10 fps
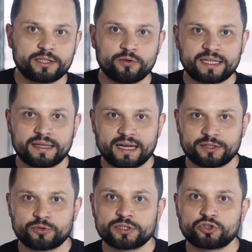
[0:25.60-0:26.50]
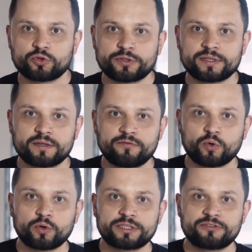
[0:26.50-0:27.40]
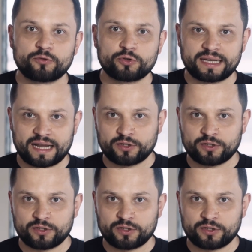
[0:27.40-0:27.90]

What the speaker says: great care to ensure that the floor is fully and